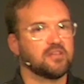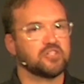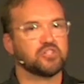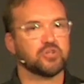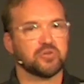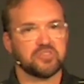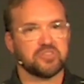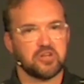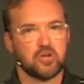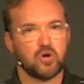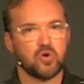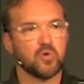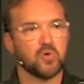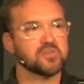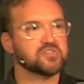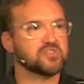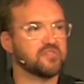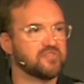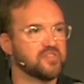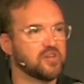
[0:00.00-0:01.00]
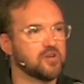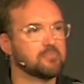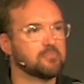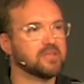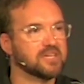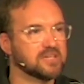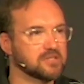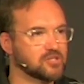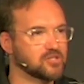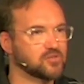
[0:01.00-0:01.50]
during the course of their
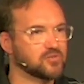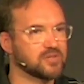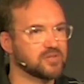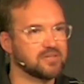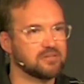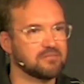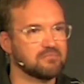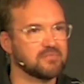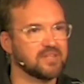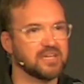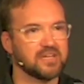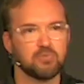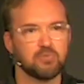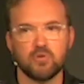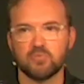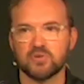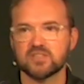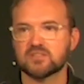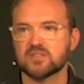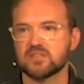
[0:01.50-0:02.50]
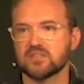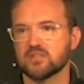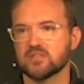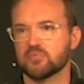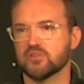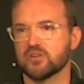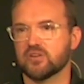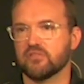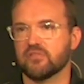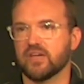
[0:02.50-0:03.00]
ministry, like what we see in the
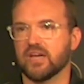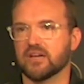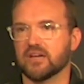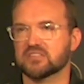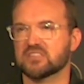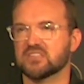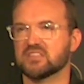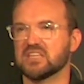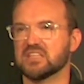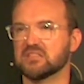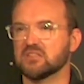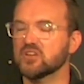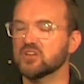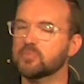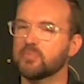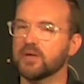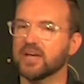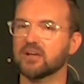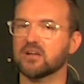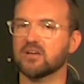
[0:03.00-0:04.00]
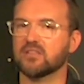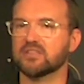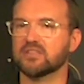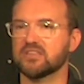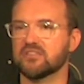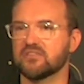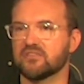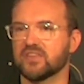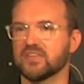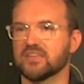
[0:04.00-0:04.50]
book of Acts, did they look back on the
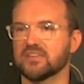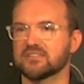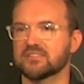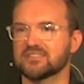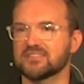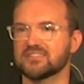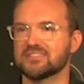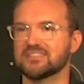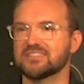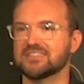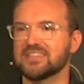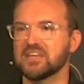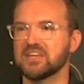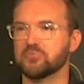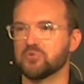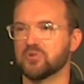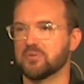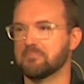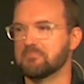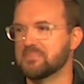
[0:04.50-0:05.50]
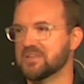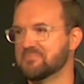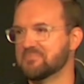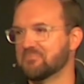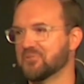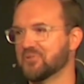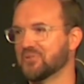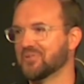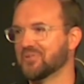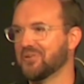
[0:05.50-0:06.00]
event and did they
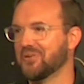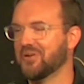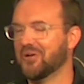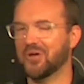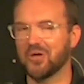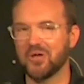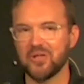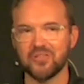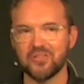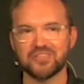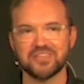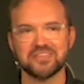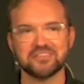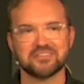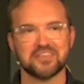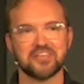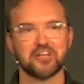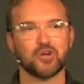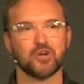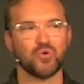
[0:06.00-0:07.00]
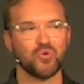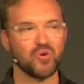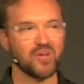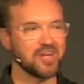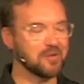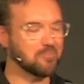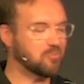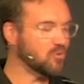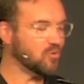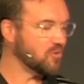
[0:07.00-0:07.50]
remember all these
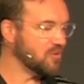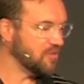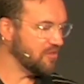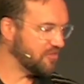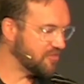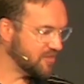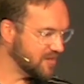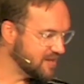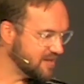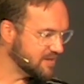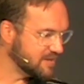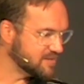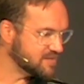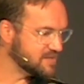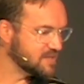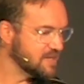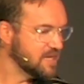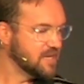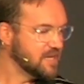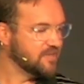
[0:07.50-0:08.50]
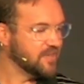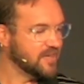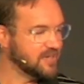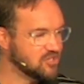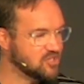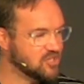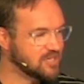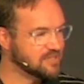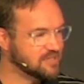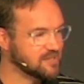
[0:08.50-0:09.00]
incredible things that
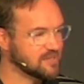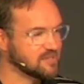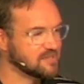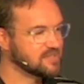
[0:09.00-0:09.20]
Jesus